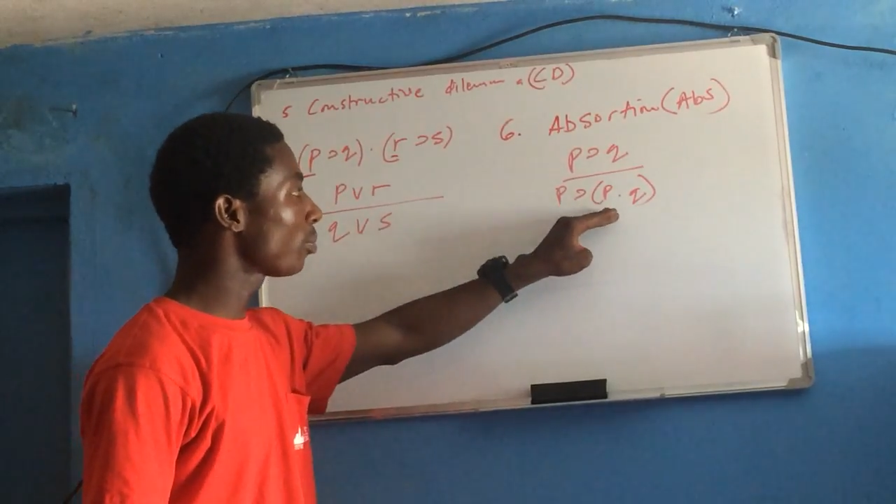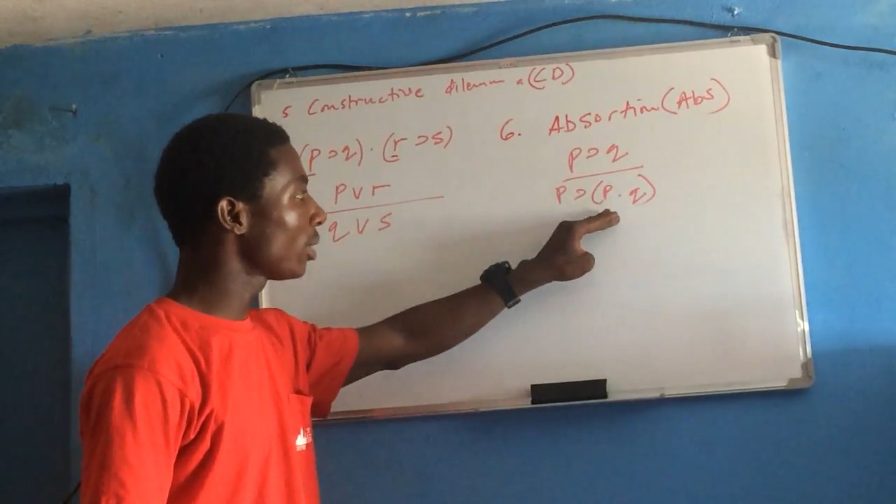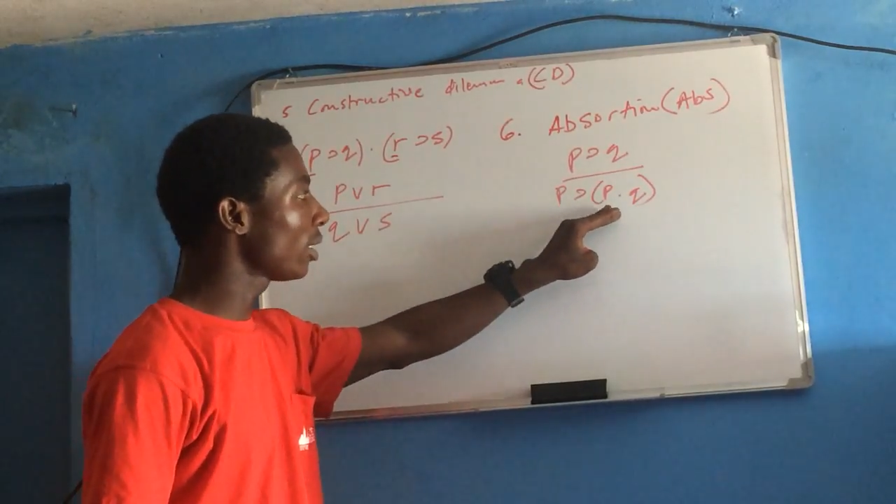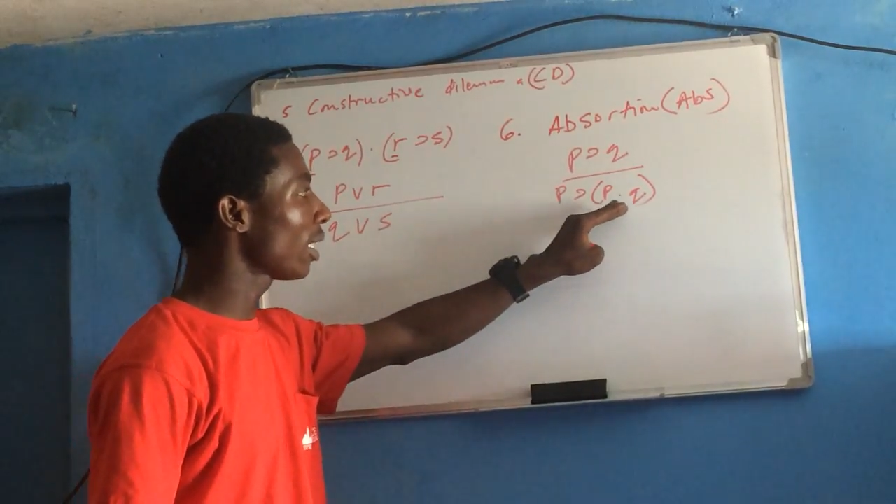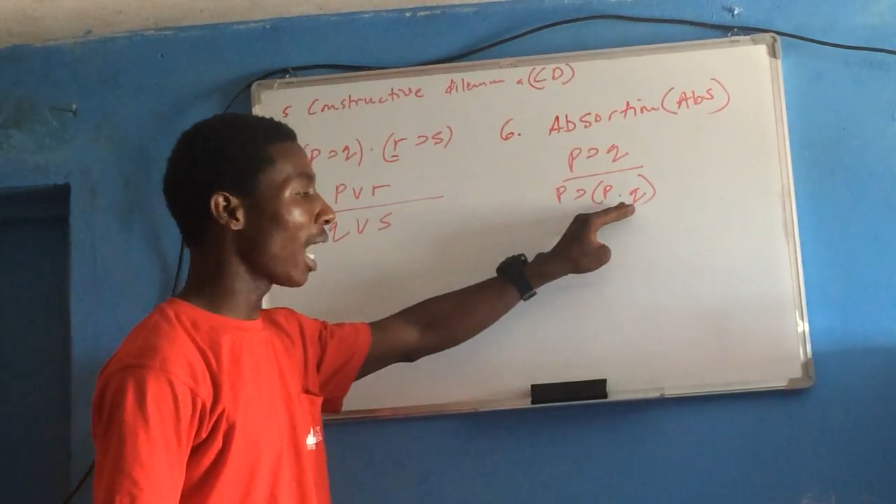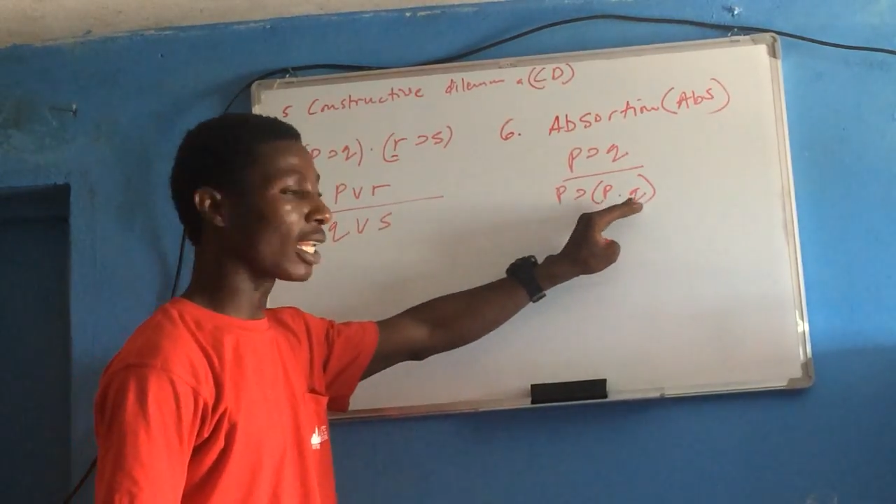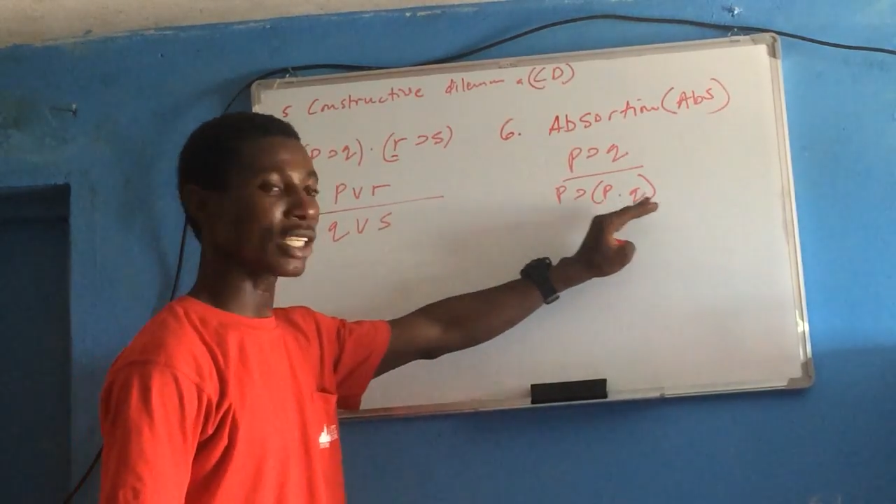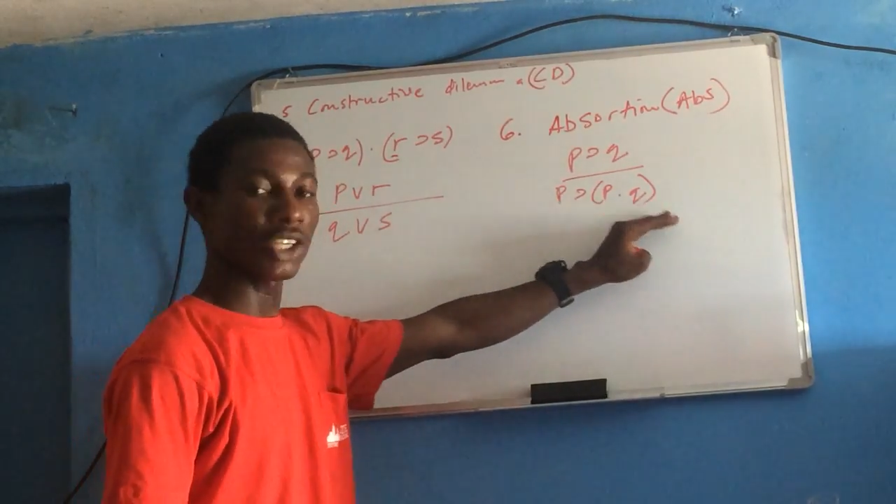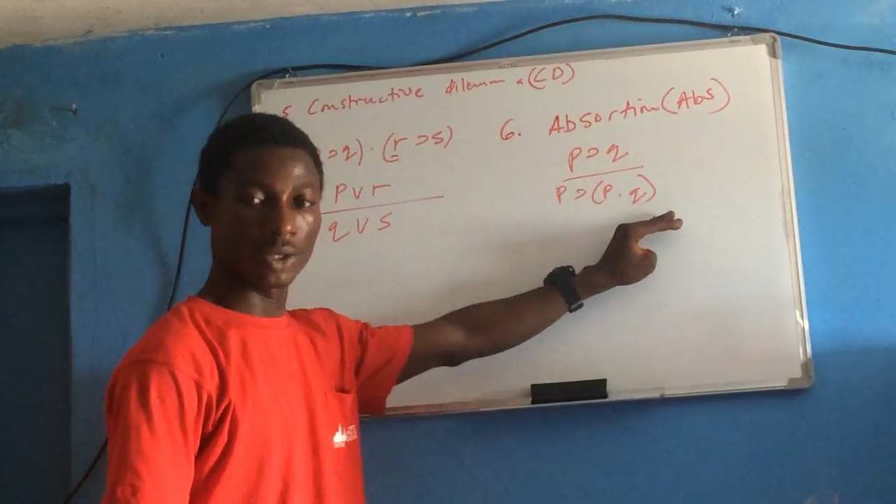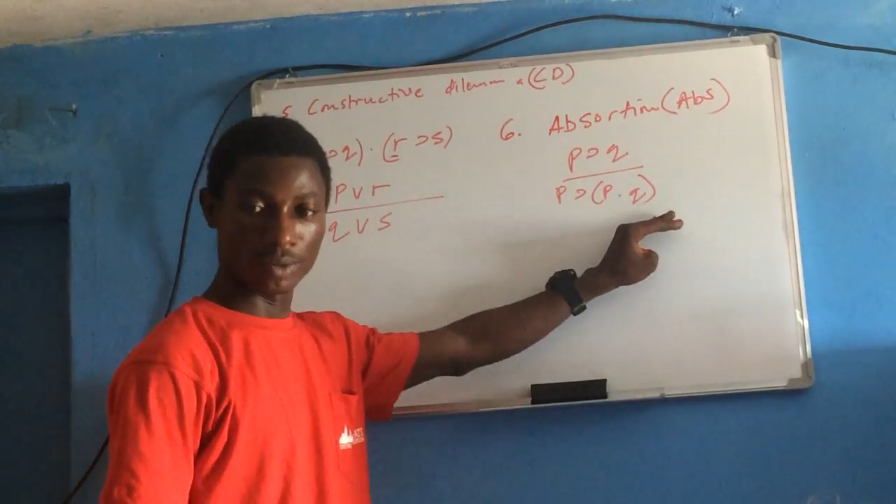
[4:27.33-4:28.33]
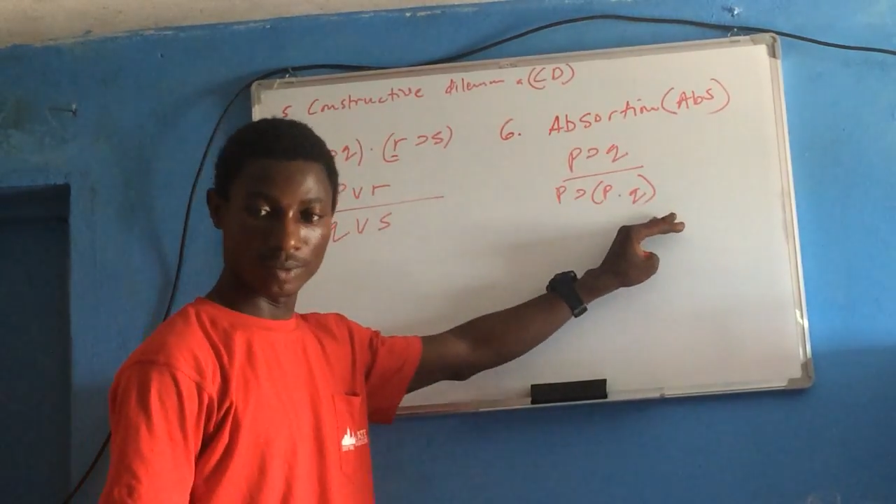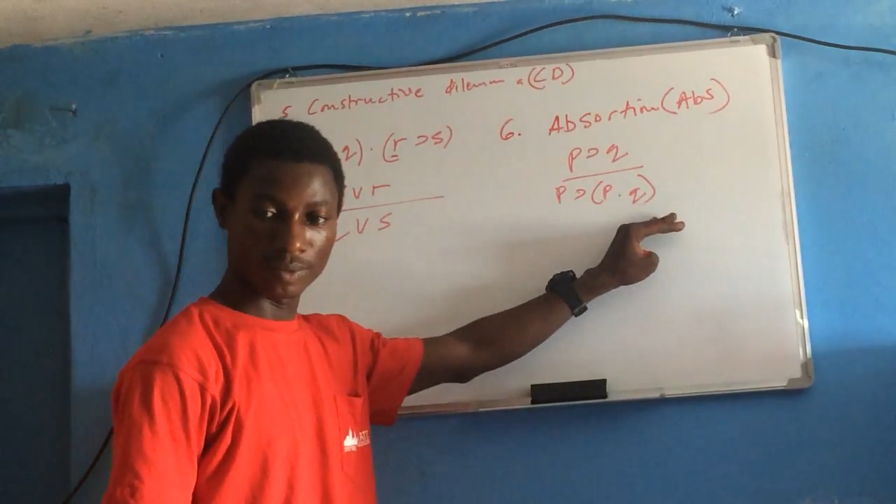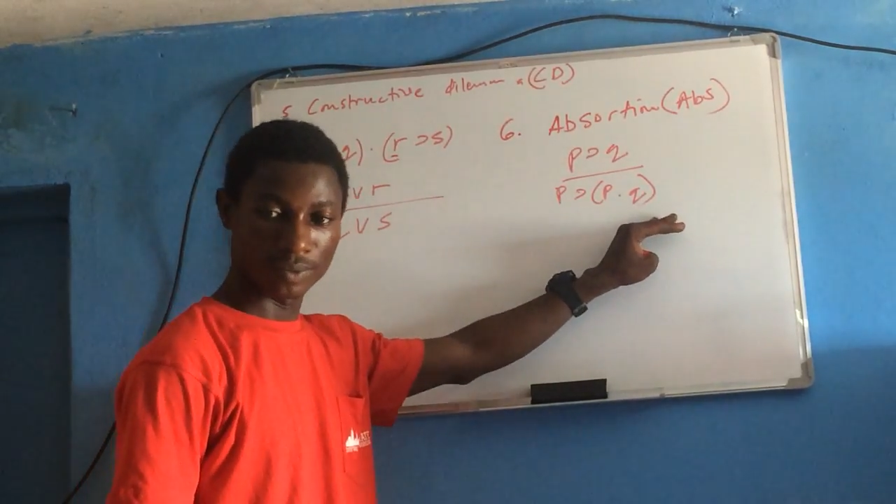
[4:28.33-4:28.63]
P and Q.